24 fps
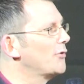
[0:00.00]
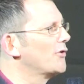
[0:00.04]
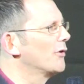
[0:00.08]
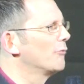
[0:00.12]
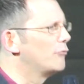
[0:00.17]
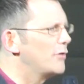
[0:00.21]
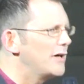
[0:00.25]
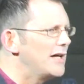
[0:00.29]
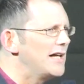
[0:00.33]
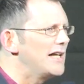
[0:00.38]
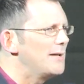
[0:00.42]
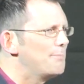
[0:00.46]
it was a
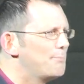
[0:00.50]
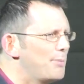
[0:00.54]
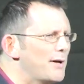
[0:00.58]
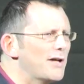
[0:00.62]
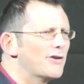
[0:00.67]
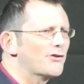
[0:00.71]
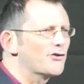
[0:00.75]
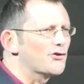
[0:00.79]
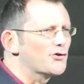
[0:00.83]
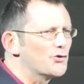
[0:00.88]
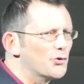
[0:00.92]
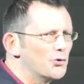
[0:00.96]
really
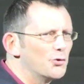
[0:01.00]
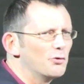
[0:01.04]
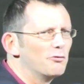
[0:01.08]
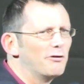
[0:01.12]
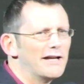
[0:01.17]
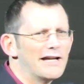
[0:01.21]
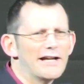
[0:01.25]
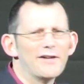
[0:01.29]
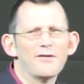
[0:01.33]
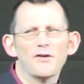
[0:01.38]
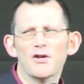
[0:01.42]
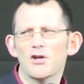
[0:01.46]
big
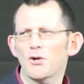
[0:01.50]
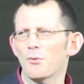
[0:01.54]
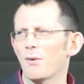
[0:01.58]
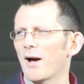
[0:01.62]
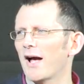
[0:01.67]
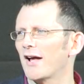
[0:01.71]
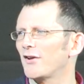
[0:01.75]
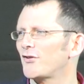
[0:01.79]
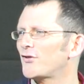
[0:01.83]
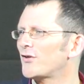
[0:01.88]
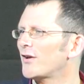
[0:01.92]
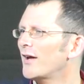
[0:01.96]
story in the U
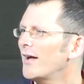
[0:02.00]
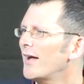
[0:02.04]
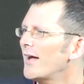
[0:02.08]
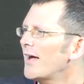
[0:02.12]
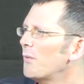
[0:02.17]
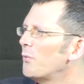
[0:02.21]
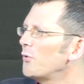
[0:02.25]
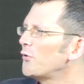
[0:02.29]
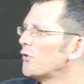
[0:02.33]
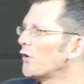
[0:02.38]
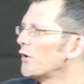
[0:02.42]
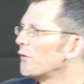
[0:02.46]
S.
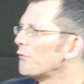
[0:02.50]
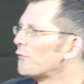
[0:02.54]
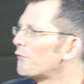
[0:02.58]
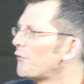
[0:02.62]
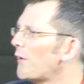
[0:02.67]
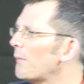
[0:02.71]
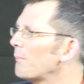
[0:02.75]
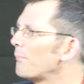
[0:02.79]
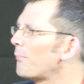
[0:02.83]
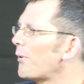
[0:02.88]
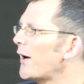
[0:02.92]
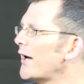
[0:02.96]
It was on the
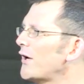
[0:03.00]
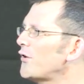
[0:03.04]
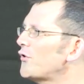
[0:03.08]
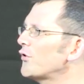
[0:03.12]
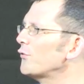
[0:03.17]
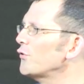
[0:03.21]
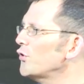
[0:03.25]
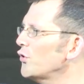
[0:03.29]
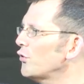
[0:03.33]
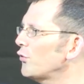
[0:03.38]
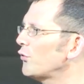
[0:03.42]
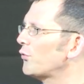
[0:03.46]
front page
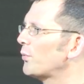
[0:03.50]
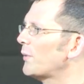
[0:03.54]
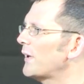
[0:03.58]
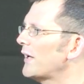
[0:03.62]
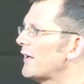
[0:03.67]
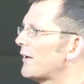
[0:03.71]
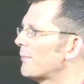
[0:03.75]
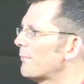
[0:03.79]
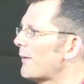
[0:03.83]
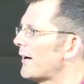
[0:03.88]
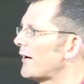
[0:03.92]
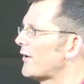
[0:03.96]
of
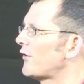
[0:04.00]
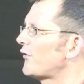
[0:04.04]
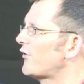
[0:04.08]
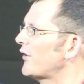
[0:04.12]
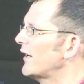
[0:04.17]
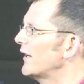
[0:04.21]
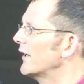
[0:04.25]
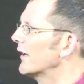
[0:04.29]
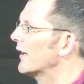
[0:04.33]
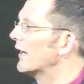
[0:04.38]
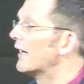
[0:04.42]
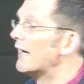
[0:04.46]
Newsweek
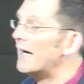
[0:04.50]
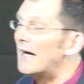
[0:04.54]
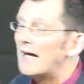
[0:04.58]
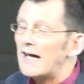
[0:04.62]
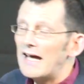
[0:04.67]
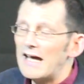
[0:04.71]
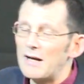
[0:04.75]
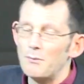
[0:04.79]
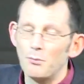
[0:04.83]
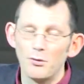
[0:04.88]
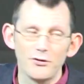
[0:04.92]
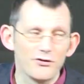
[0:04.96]
magazine.
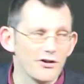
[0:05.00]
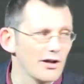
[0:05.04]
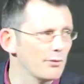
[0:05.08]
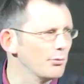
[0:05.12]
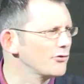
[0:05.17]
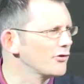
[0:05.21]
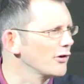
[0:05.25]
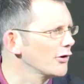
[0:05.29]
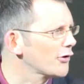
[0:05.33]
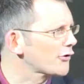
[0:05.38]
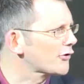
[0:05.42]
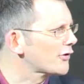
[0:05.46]
It was, there
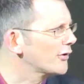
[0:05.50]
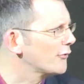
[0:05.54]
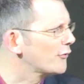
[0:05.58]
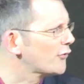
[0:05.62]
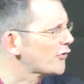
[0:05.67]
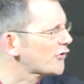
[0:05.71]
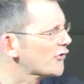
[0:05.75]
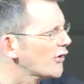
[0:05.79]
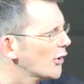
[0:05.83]
was lots of